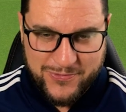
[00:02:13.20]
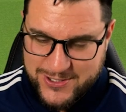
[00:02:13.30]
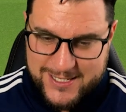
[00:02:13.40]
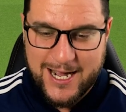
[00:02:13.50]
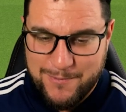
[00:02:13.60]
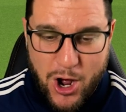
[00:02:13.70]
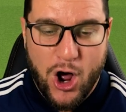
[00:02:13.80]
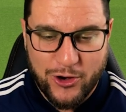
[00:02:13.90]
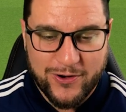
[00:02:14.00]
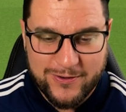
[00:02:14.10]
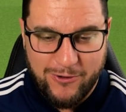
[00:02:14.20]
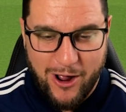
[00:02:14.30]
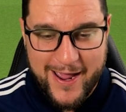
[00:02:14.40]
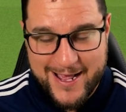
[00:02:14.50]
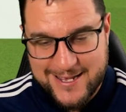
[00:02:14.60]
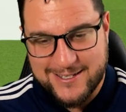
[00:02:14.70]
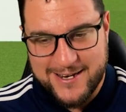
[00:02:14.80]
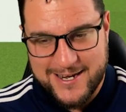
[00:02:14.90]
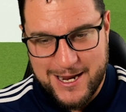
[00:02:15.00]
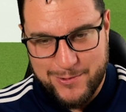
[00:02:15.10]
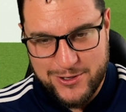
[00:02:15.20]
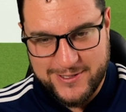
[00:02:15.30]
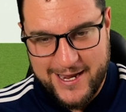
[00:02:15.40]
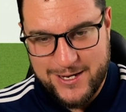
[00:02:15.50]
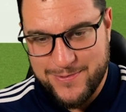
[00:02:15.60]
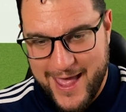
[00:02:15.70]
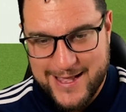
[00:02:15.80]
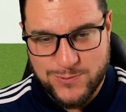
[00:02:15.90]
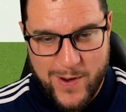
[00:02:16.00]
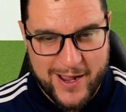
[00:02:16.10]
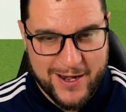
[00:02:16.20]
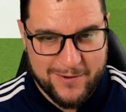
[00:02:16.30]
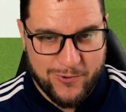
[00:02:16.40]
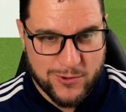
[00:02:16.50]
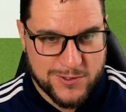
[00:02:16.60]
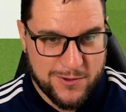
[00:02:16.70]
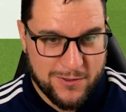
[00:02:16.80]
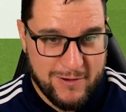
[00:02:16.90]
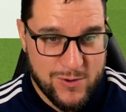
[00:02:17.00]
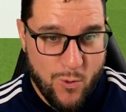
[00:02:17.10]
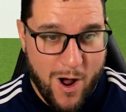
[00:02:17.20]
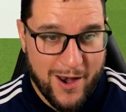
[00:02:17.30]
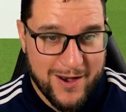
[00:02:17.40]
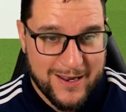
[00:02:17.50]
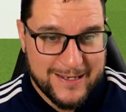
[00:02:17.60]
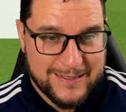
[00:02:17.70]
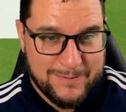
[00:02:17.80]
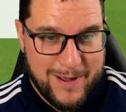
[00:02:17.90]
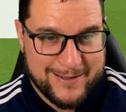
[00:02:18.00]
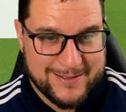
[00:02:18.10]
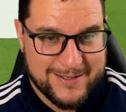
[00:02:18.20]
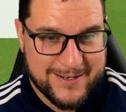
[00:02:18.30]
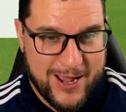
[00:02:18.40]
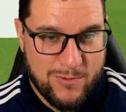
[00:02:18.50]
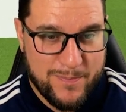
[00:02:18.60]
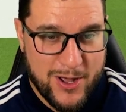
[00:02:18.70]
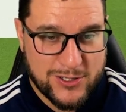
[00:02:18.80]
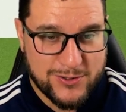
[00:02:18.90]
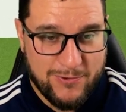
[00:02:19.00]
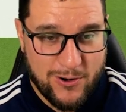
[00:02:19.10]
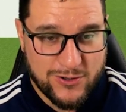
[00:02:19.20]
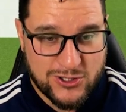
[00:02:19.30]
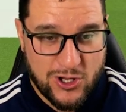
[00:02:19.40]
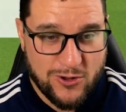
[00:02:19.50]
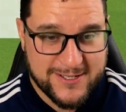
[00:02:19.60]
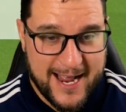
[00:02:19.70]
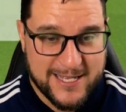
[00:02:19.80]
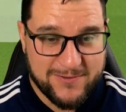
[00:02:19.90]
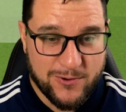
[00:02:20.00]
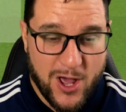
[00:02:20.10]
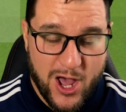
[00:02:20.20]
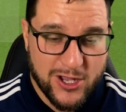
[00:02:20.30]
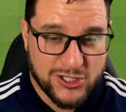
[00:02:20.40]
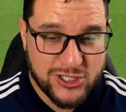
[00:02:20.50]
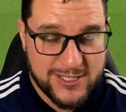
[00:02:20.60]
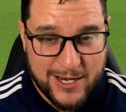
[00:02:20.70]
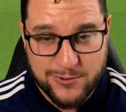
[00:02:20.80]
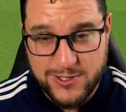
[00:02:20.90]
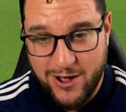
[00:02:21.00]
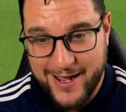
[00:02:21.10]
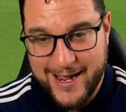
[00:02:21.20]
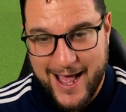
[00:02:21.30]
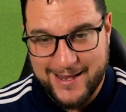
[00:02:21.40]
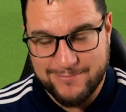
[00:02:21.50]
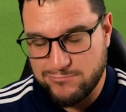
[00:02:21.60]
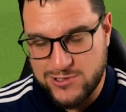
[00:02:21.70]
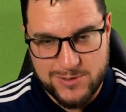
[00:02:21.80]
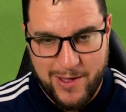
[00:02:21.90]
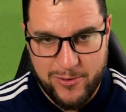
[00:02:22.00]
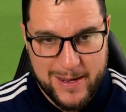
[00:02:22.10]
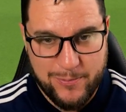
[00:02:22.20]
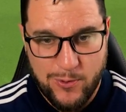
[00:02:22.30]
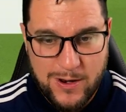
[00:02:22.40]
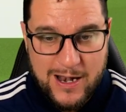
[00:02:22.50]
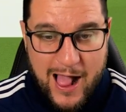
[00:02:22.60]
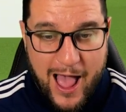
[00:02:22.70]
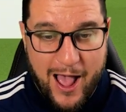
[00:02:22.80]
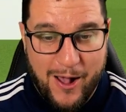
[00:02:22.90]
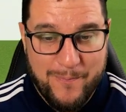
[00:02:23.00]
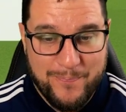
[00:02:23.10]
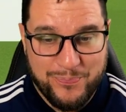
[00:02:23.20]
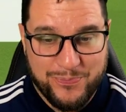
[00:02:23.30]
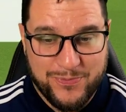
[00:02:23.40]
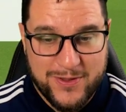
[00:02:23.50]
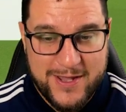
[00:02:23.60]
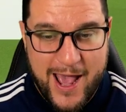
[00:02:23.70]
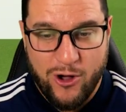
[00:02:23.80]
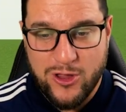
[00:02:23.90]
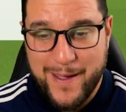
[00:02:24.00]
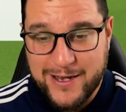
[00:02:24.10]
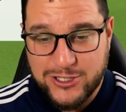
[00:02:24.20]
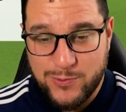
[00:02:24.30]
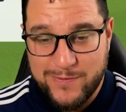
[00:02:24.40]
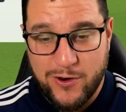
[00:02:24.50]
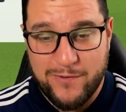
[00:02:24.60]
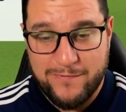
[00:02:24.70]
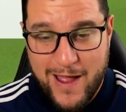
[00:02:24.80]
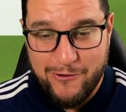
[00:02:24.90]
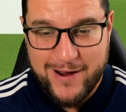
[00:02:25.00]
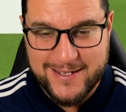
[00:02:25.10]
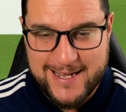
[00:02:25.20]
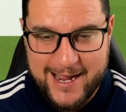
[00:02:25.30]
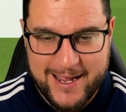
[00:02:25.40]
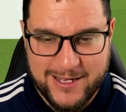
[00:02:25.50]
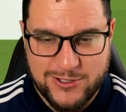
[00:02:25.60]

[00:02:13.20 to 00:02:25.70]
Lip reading: Come on. Right, it is the DW Stadium. There's Wigan in a 4-2-3-1. Patterson, Gelmer, Bergson, Roland, Stott, Stansfield, Hurst, Sanuzai, and some other people. On the bench, we've got a very attacking.